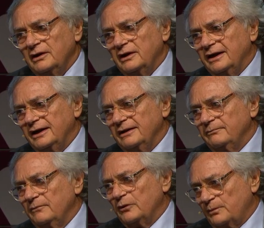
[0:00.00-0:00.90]
uh,
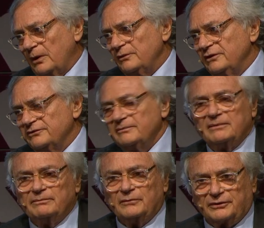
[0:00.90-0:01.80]
more populism,
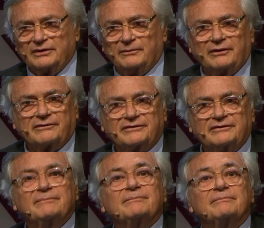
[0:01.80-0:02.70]
but more
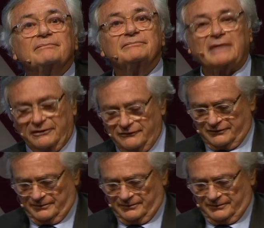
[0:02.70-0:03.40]
democracy. Thank you very